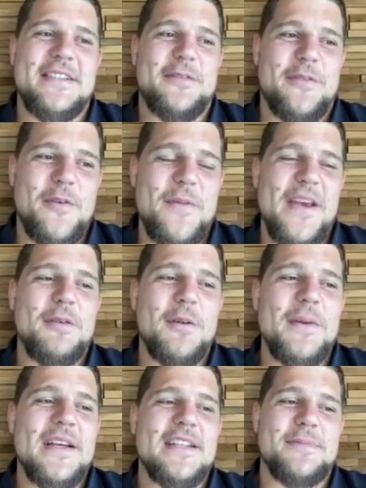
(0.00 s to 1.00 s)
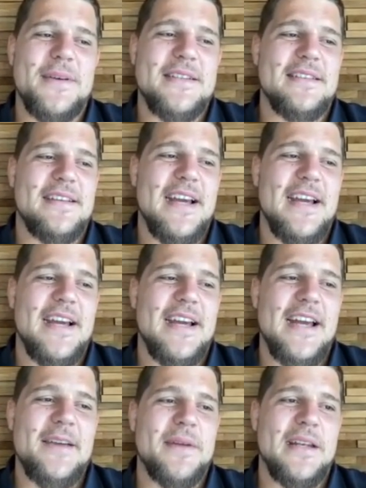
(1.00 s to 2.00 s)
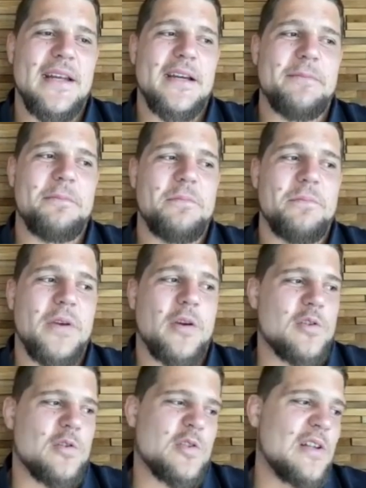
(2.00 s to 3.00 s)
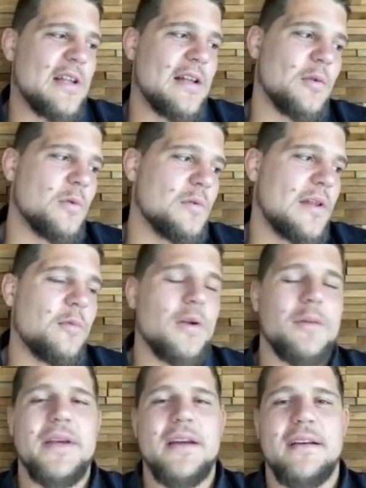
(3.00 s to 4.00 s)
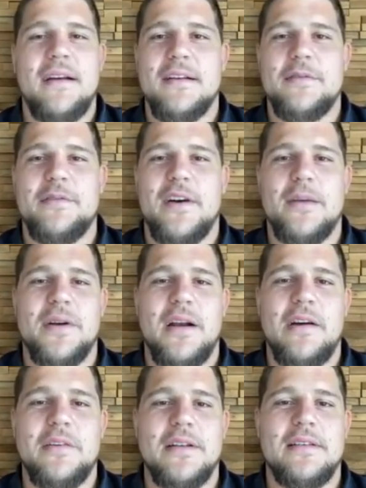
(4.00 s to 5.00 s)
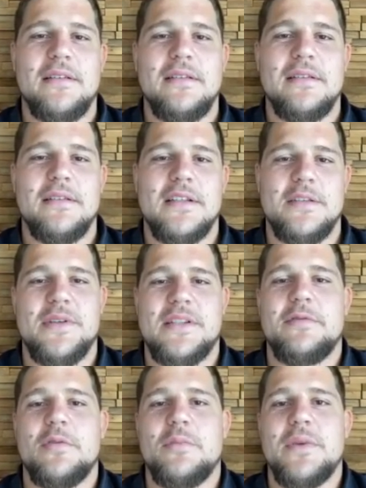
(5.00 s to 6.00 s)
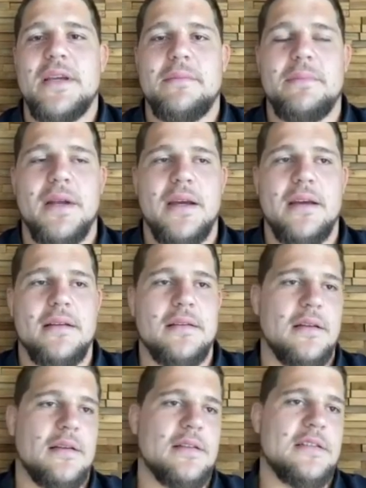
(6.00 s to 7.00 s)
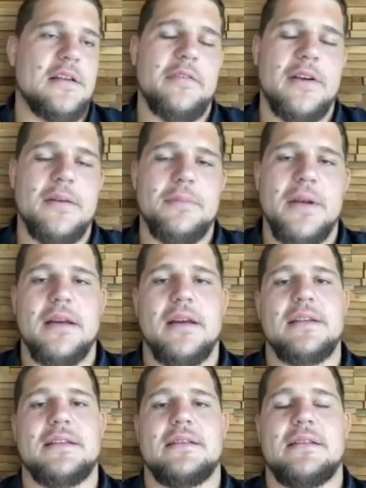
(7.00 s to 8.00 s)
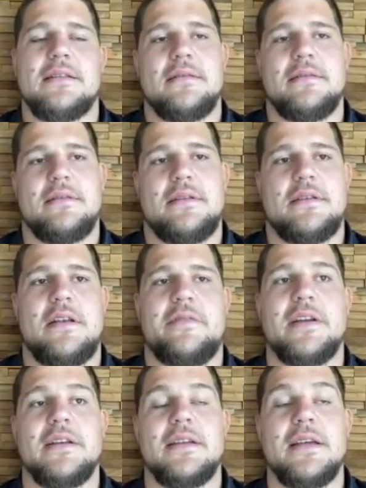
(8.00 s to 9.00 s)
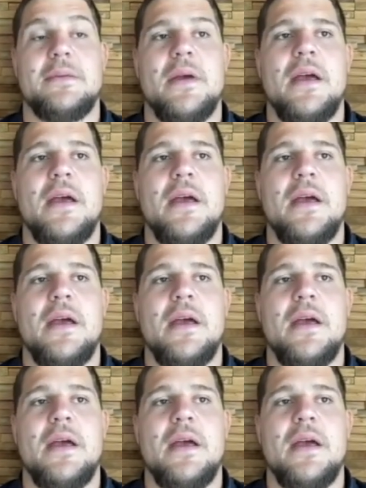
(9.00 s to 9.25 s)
For me, it will be a special game, and because also there will be a kind of vibe around it, especially for me playing like a South African playing against the South African team.